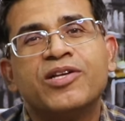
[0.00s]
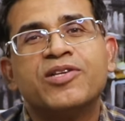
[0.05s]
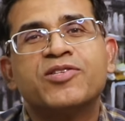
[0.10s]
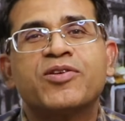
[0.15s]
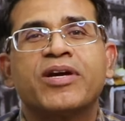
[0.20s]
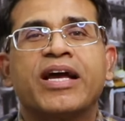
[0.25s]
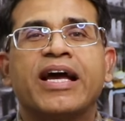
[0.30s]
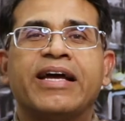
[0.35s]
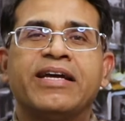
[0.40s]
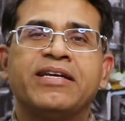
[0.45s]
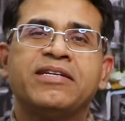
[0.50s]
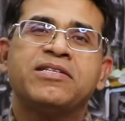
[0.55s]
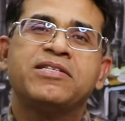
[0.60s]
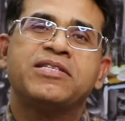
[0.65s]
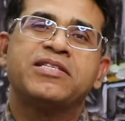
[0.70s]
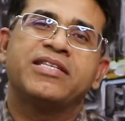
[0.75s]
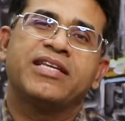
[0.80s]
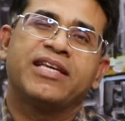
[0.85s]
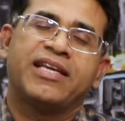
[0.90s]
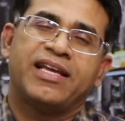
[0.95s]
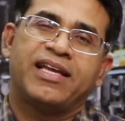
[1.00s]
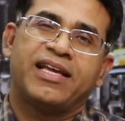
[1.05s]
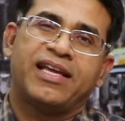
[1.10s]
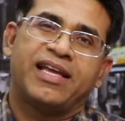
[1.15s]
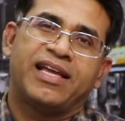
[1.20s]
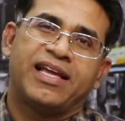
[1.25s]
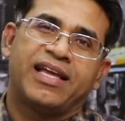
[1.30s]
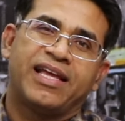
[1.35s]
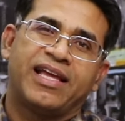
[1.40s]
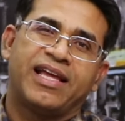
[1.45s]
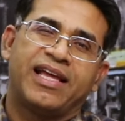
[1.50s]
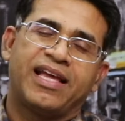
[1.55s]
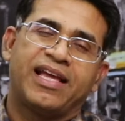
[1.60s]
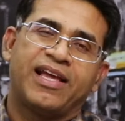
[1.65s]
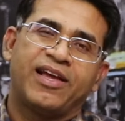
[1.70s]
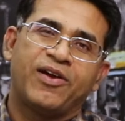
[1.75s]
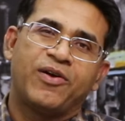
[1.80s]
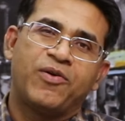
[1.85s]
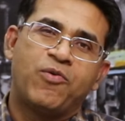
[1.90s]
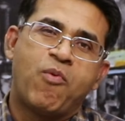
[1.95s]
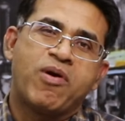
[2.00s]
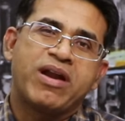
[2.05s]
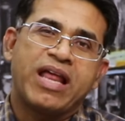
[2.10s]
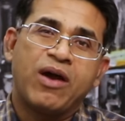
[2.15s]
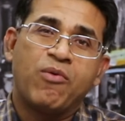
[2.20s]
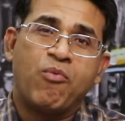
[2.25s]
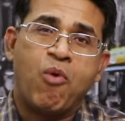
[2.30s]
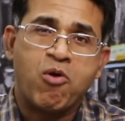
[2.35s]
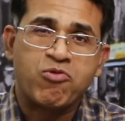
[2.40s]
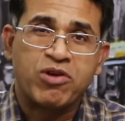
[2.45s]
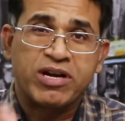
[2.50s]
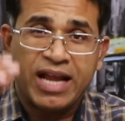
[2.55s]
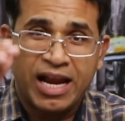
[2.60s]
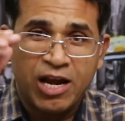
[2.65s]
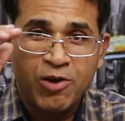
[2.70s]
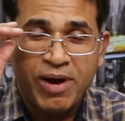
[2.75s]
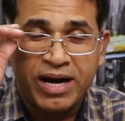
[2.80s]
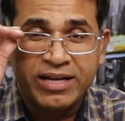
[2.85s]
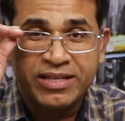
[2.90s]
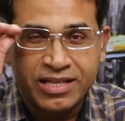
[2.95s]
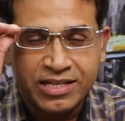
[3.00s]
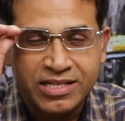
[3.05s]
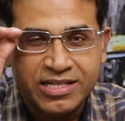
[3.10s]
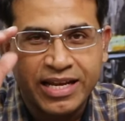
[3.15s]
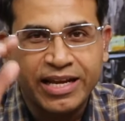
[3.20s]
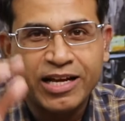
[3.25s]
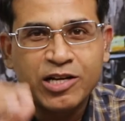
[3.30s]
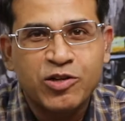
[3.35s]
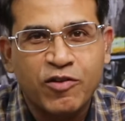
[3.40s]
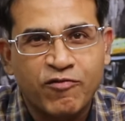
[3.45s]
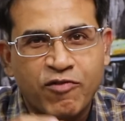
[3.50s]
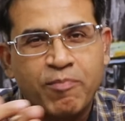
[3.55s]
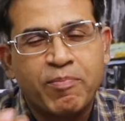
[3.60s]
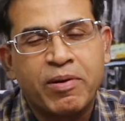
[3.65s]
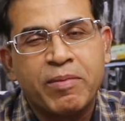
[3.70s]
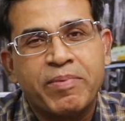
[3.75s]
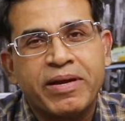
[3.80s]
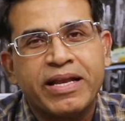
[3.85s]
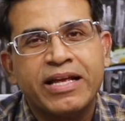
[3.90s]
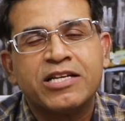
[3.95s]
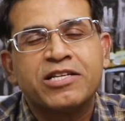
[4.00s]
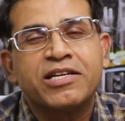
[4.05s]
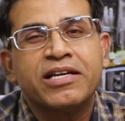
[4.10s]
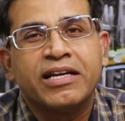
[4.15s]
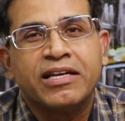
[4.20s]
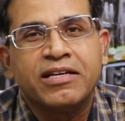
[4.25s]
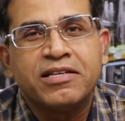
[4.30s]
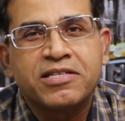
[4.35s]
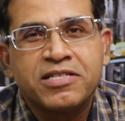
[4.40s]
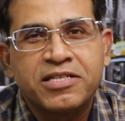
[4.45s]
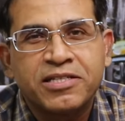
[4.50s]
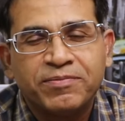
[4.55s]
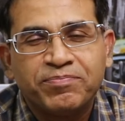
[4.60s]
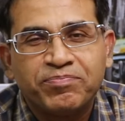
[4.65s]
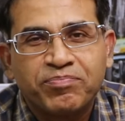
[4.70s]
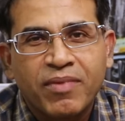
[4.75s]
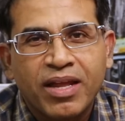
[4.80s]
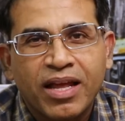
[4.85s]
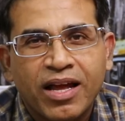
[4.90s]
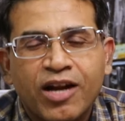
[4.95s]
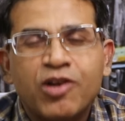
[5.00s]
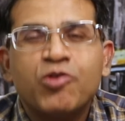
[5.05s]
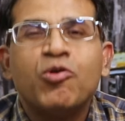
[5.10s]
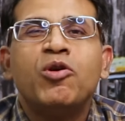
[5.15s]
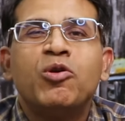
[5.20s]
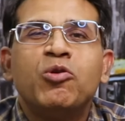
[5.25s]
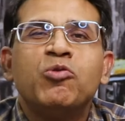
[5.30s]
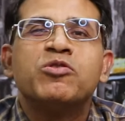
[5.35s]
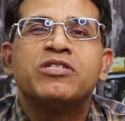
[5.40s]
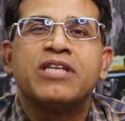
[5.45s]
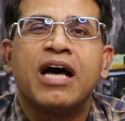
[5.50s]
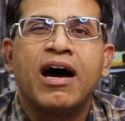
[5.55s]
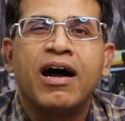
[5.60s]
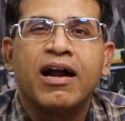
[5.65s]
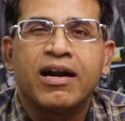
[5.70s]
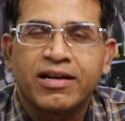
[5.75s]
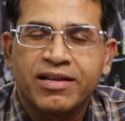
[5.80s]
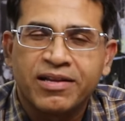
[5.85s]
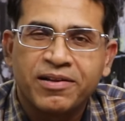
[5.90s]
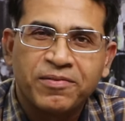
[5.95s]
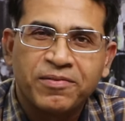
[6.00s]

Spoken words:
So guys, what I want to tell you at this stage of the preparation is, don't lose heart.